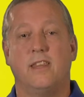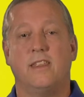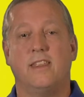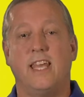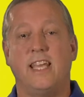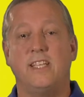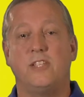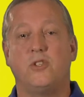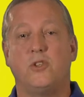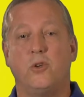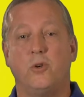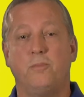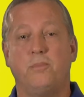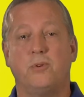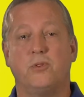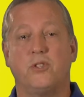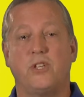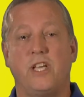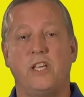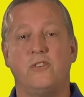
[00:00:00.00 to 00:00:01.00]
These two
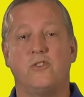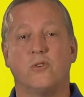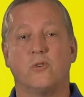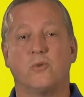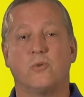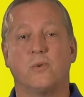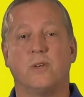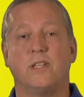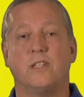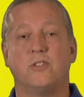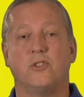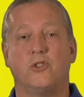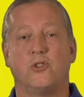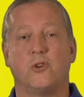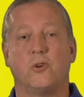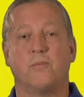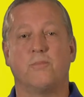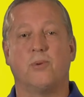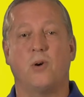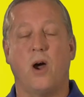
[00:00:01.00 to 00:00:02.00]
procedures will
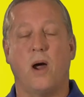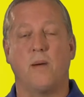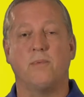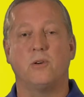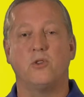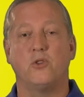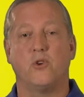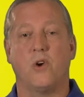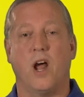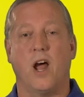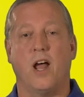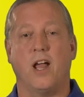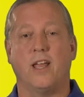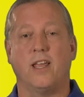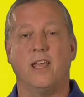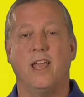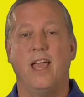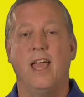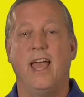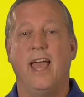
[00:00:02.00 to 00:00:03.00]
ensure proper
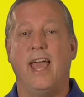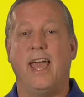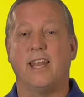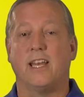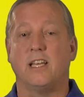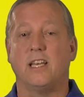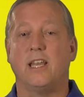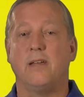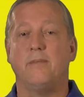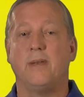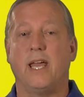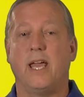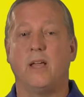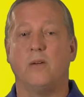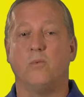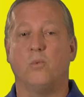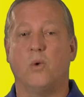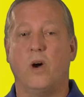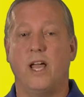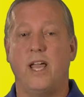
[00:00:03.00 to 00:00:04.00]
drying and
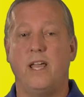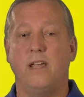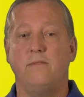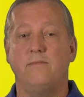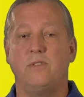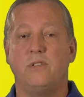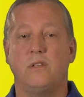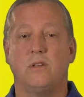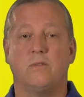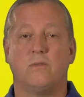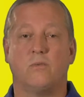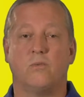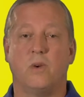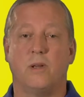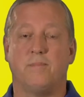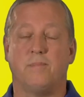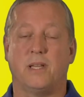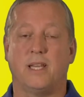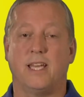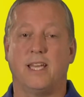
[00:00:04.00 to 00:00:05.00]
eliminate waves,
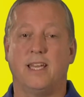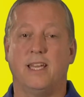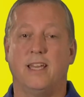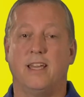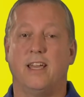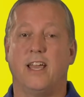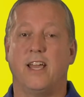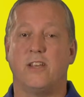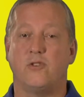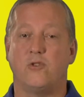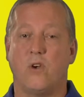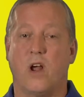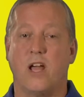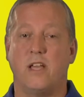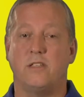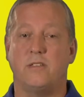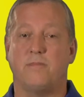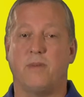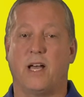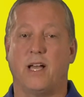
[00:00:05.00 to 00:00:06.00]
rippling, and dry
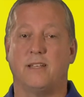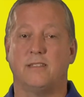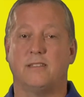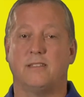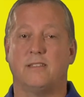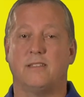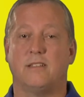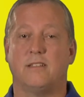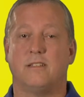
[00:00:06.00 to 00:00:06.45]
spots.